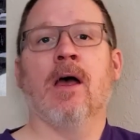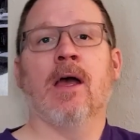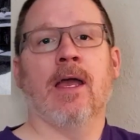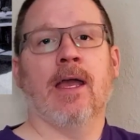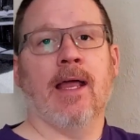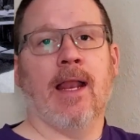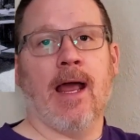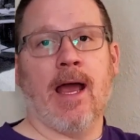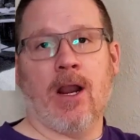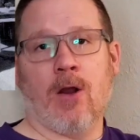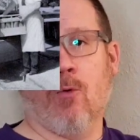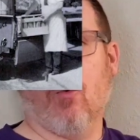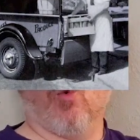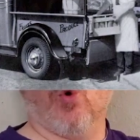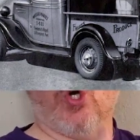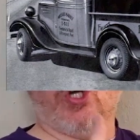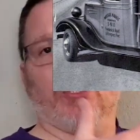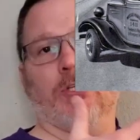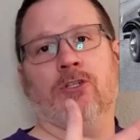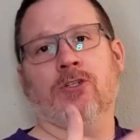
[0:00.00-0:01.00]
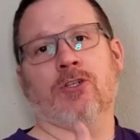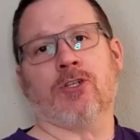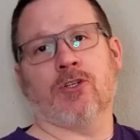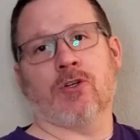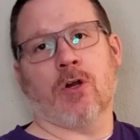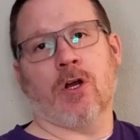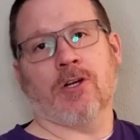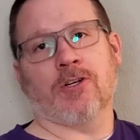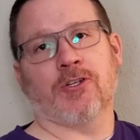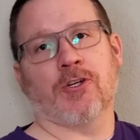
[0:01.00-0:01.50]
It had a wooden
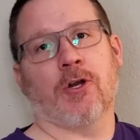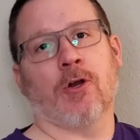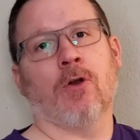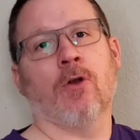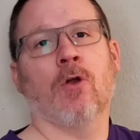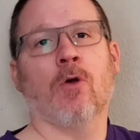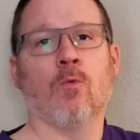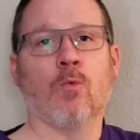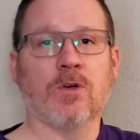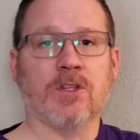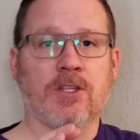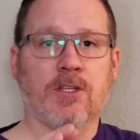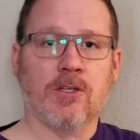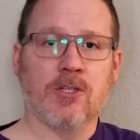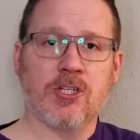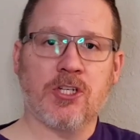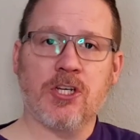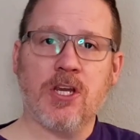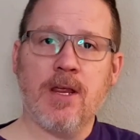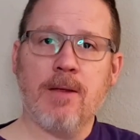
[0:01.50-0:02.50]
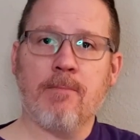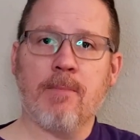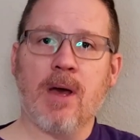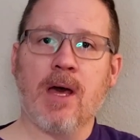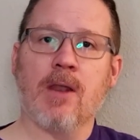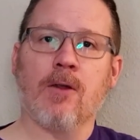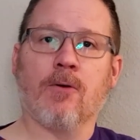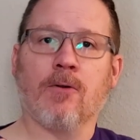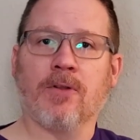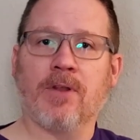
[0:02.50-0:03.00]
structure with the sheet
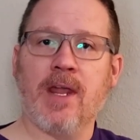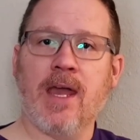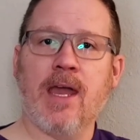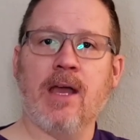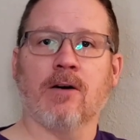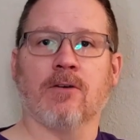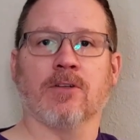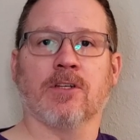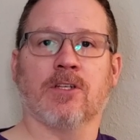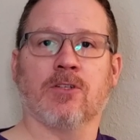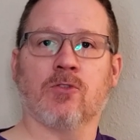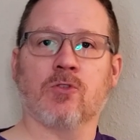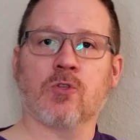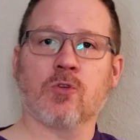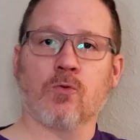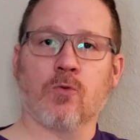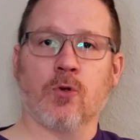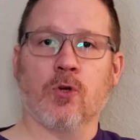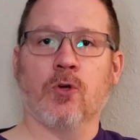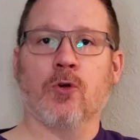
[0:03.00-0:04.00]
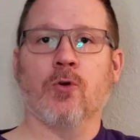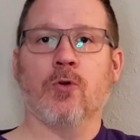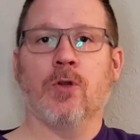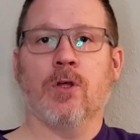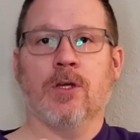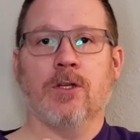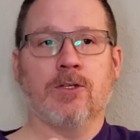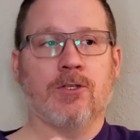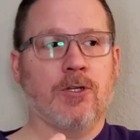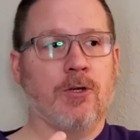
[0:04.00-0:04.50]
metal nailed and
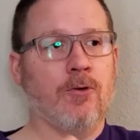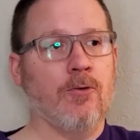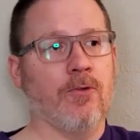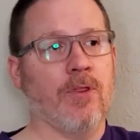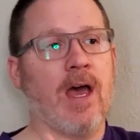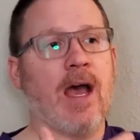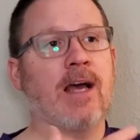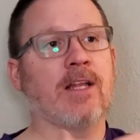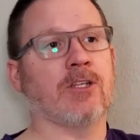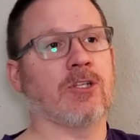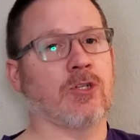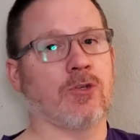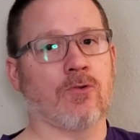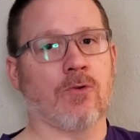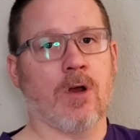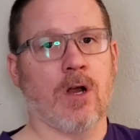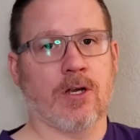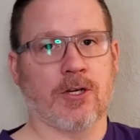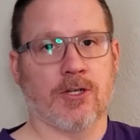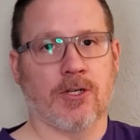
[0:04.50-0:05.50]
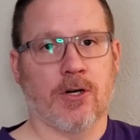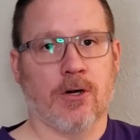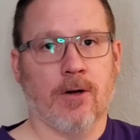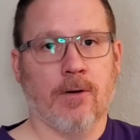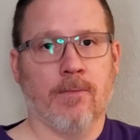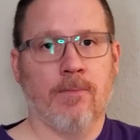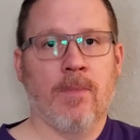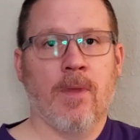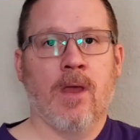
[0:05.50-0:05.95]
screwed to that structure.